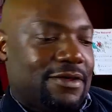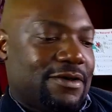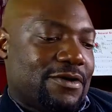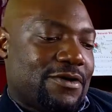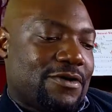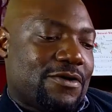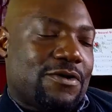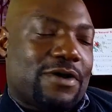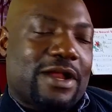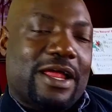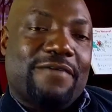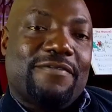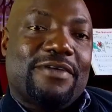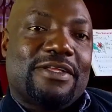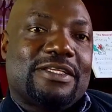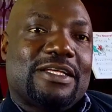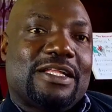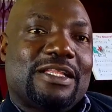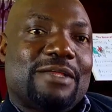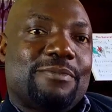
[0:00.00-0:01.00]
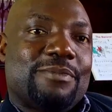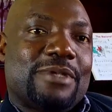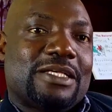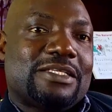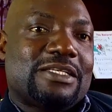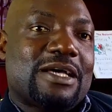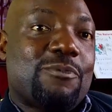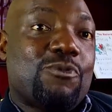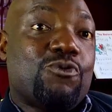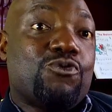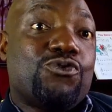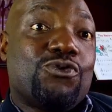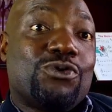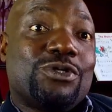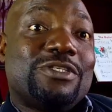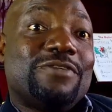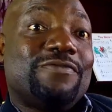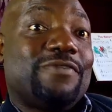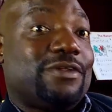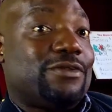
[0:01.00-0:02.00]
Or I even tell them there are some who don't
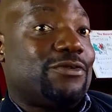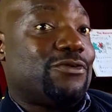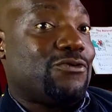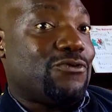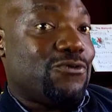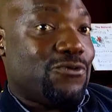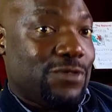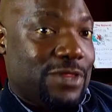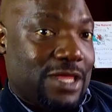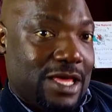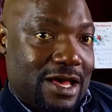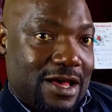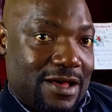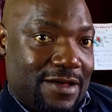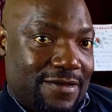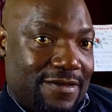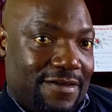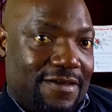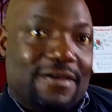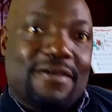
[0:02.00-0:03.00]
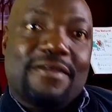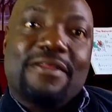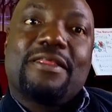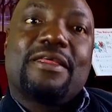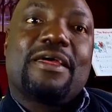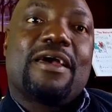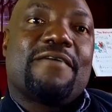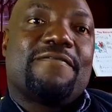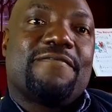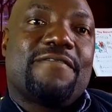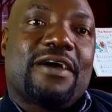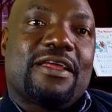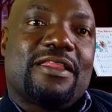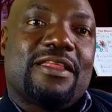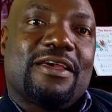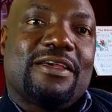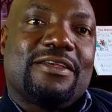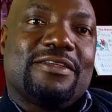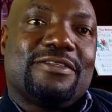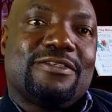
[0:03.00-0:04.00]
even know who their father
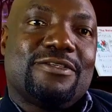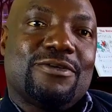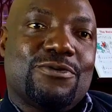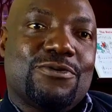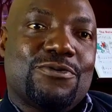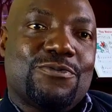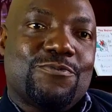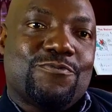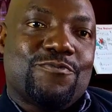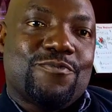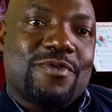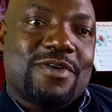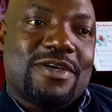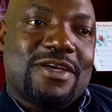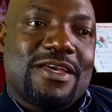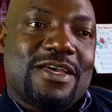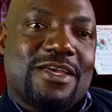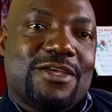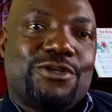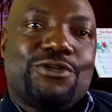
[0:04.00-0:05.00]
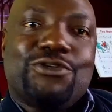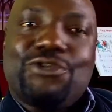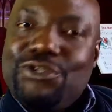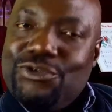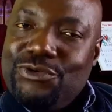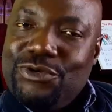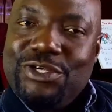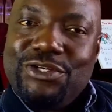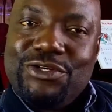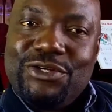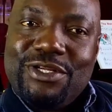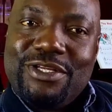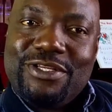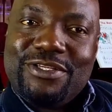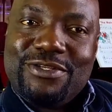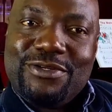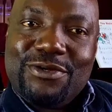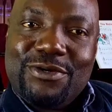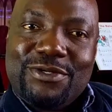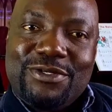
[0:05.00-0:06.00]
is. So your situation is
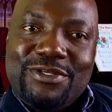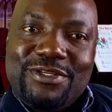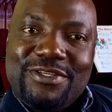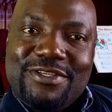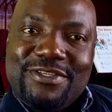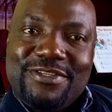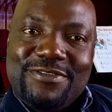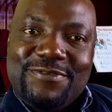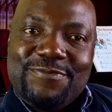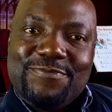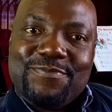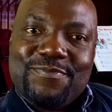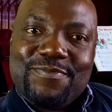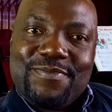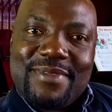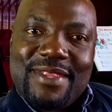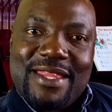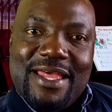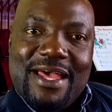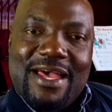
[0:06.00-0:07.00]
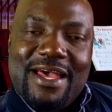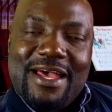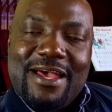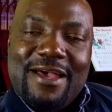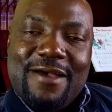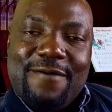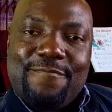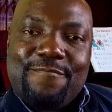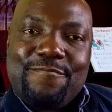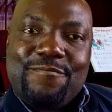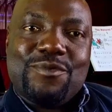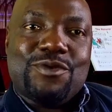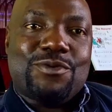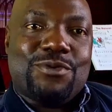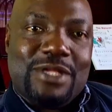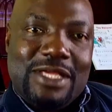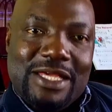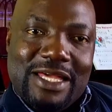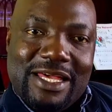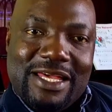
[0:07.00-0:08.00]
not
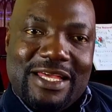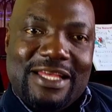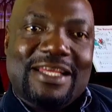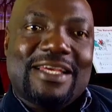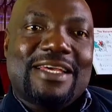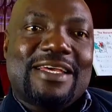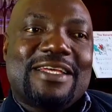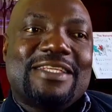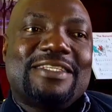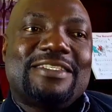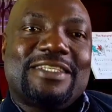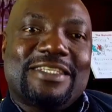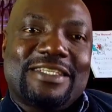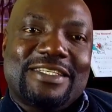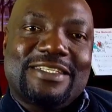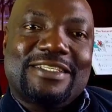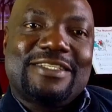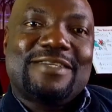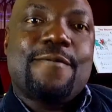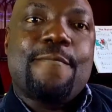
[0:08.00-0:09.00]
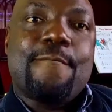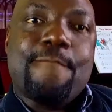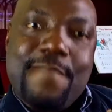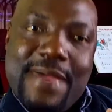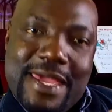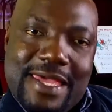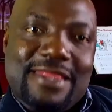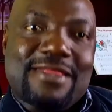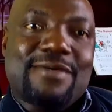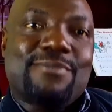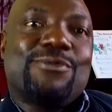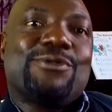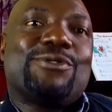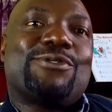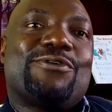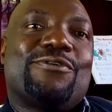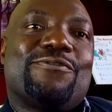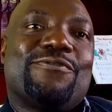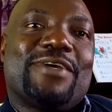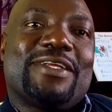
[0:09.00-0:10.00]
unique. Just make the most
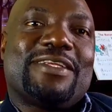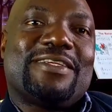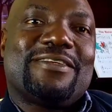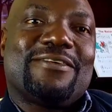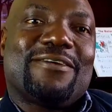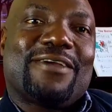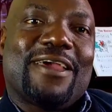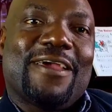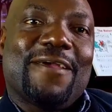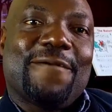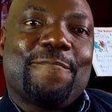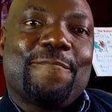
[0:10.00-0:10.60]
of it, okay?